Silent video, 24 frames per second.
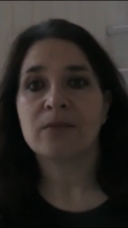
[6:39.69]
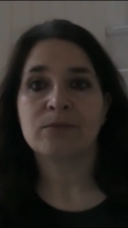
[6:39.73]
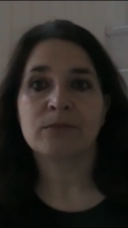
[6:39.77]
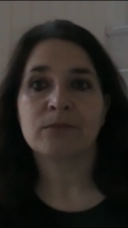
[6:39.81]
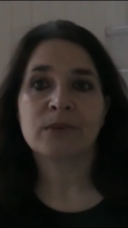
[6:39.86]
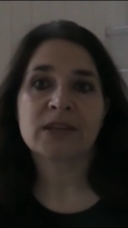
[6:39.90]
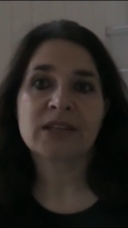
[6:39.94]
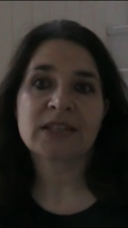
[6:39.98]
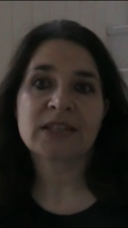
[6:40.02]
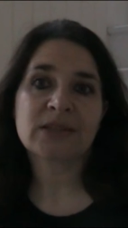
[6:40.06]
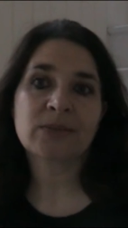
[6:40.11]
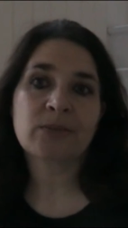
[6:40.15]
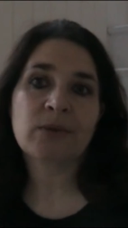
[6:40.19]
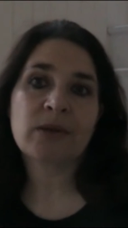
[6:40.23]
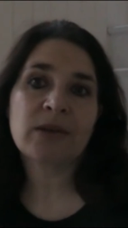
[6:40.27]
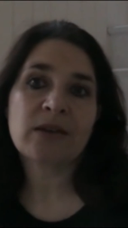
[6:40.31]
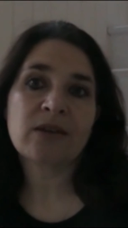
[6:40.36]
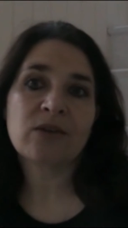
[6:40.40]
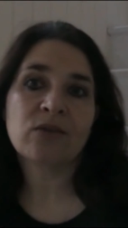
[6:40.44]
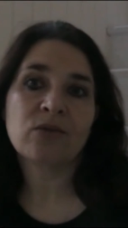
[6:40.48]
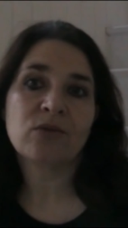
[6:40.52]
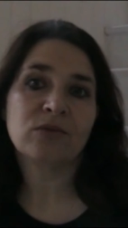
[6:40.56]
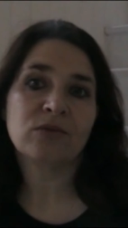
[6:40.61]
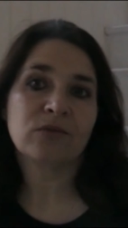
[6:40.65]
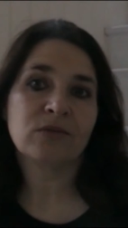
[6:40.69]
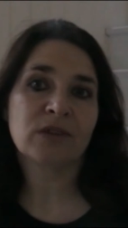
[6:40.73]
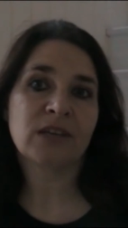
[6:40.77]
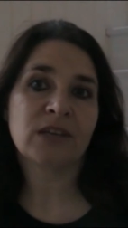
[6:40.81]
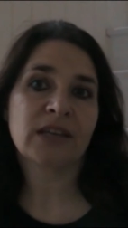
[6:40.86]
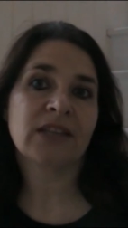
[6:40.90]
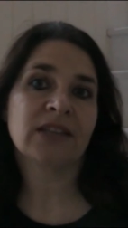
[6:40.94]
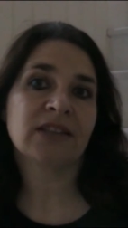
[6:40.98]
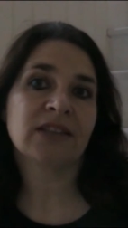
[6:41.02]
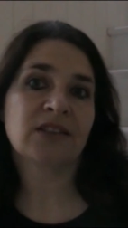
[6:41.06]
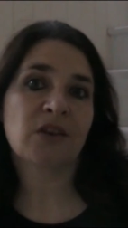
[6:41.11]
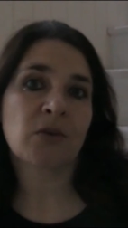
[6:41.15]
because we
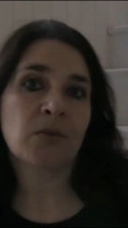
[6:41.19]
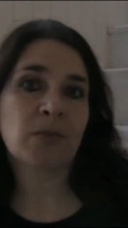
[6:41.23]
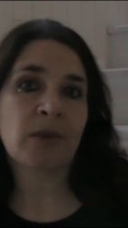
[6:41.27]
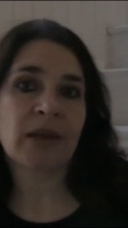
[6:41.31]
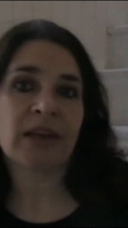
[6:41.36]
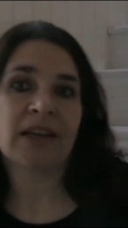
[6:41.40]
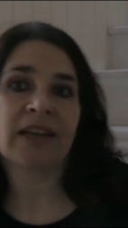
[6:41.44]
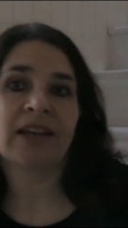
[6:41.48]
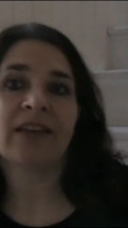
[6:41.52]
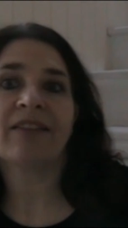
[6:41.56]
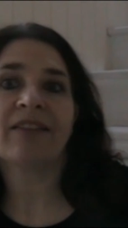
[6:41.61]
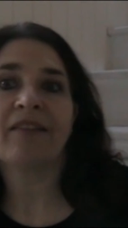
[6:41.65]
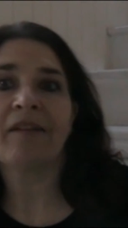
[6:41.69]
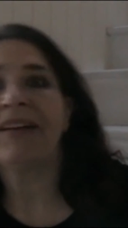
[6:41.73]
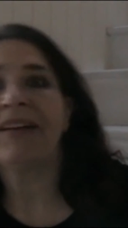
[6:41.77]
eat so many.